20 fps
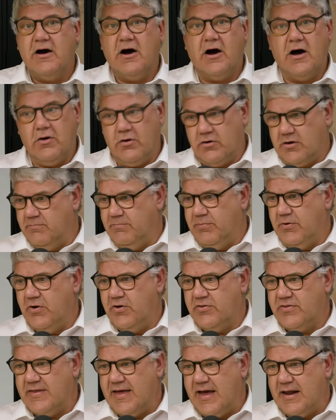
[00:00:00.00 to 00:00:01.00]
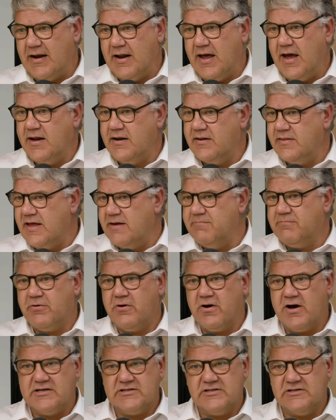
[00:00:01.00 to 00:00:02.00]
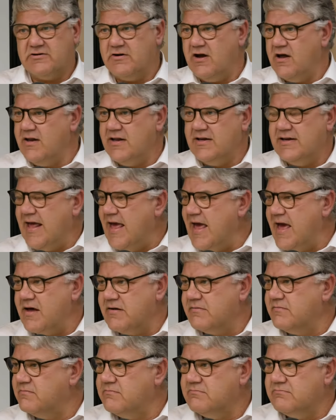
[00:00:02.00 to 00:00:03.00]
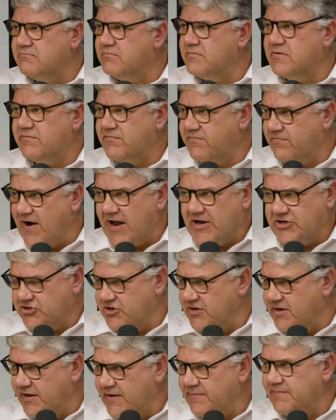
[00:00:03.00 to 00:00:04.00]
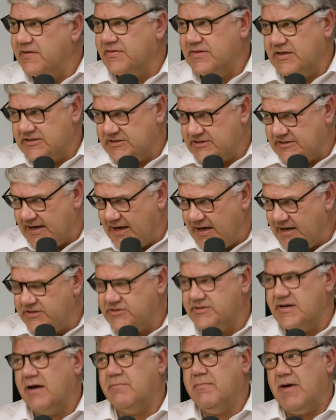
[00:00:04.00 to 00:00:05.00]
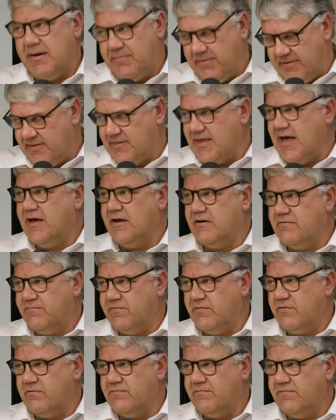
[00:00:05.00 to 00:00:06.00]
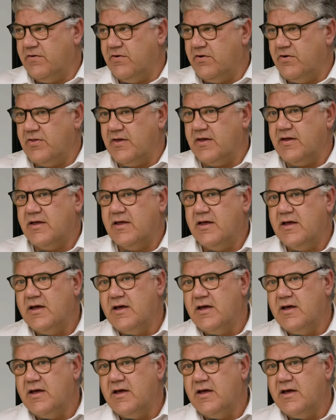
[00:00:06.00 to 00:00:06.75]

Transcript: I look at Perth and Adelaide, and their prices are only down fractionally at this stage. Now, maybe they can fall further.